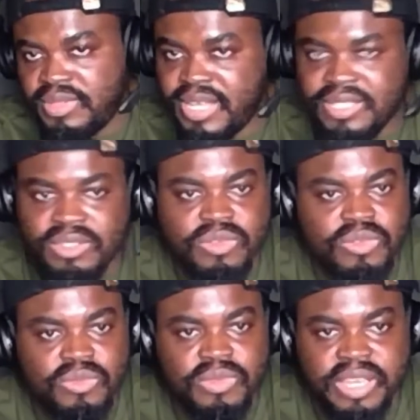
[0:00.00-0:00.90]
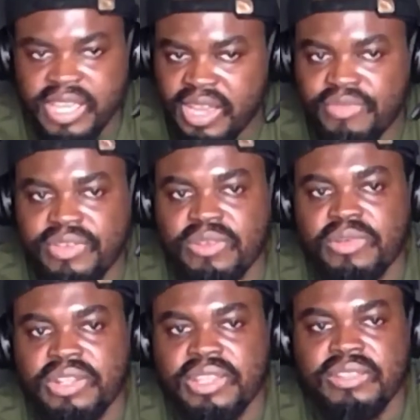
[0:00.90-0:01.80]
Let's go and have fun
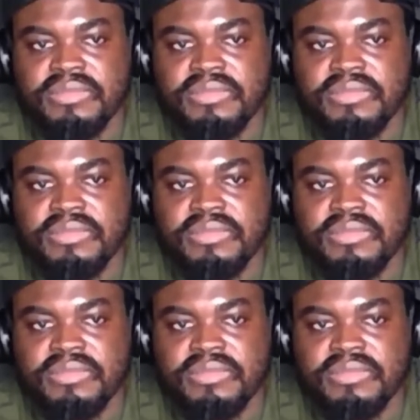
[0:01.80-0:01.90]
with it.